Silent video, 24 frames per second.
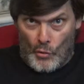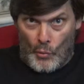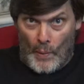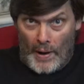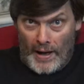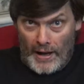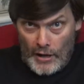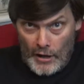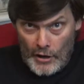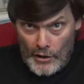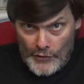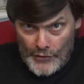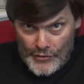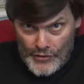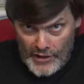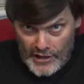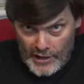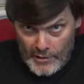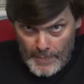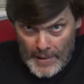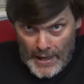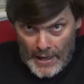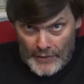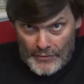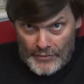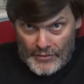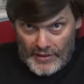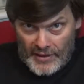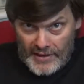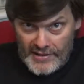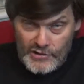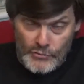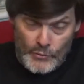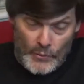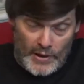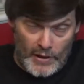weird thing about
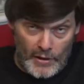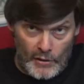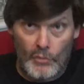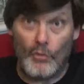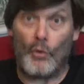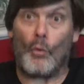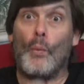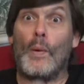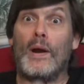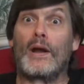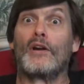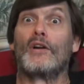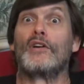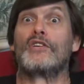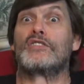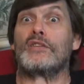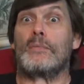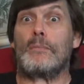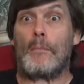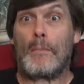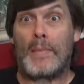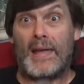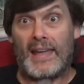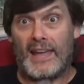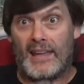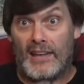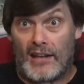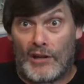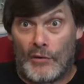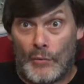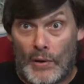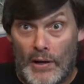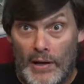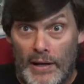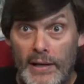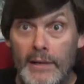this, well, weird to me
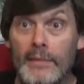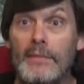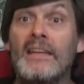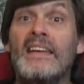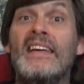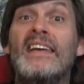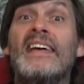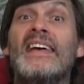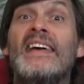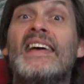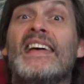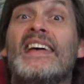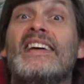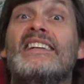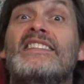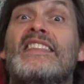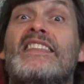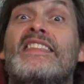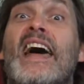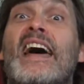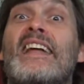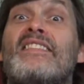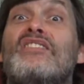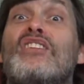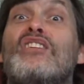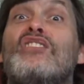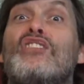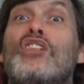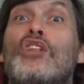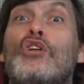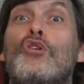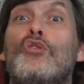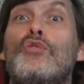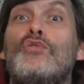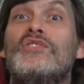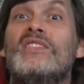anyway, is that the
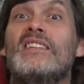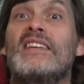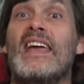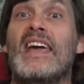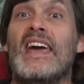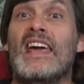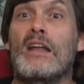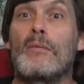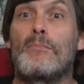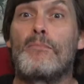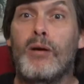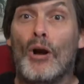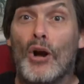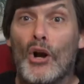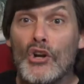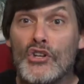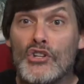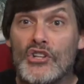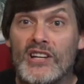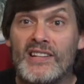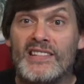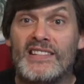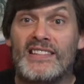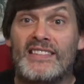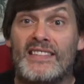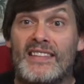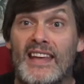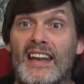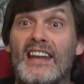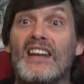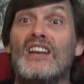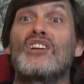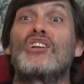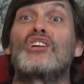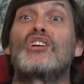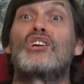Louisiana Purchase
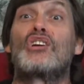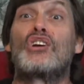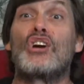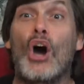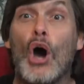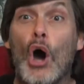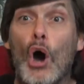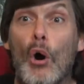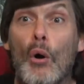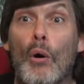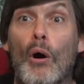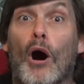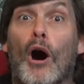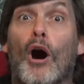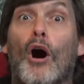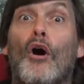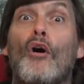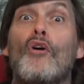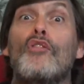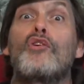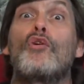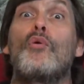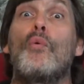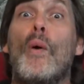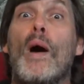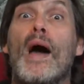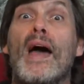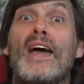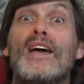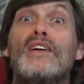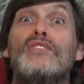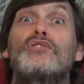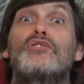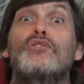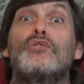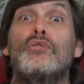didn't go all the
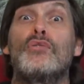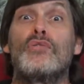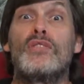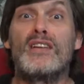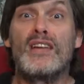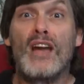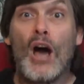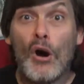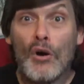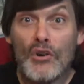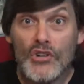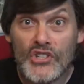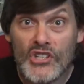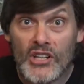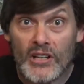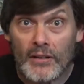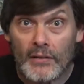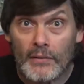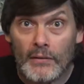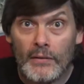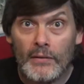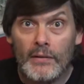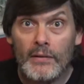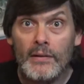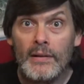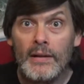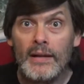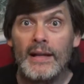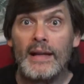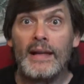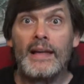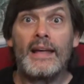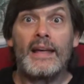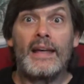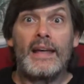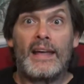way to the ocean.
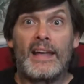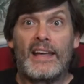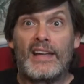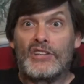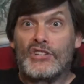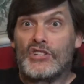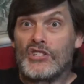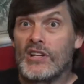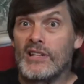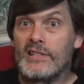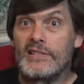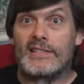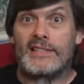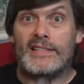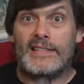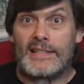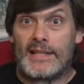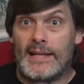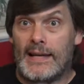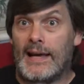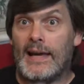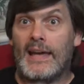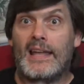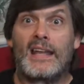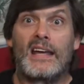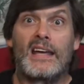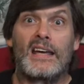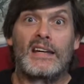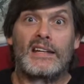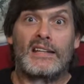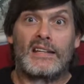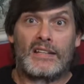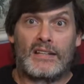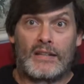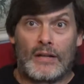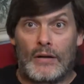It just
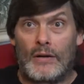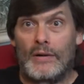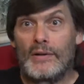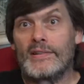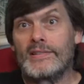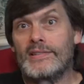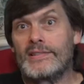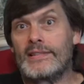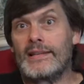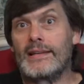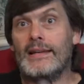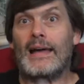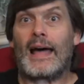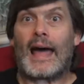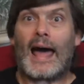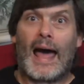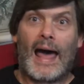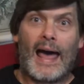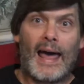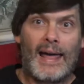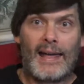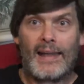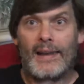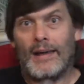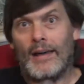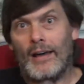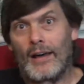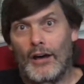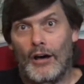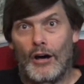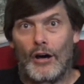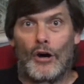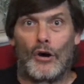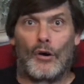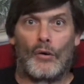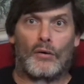kind of goes to
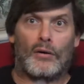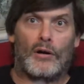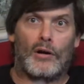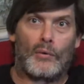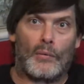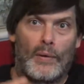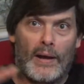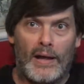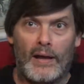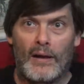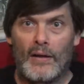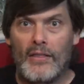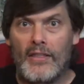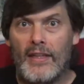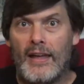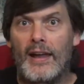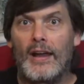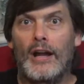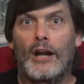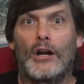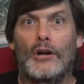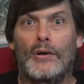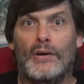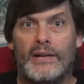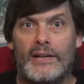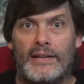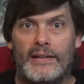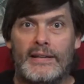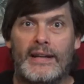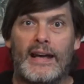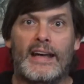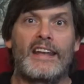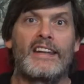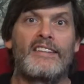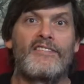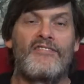Idaho or around there and
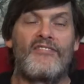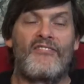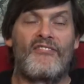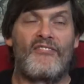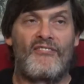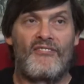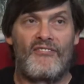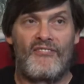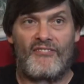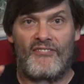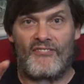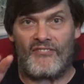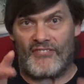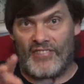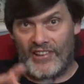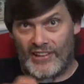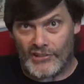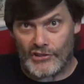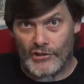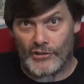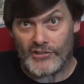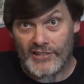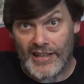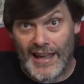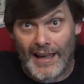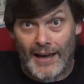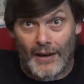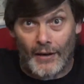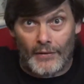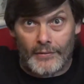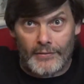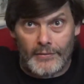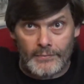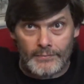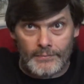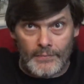kind of fizzles
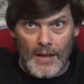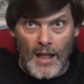out.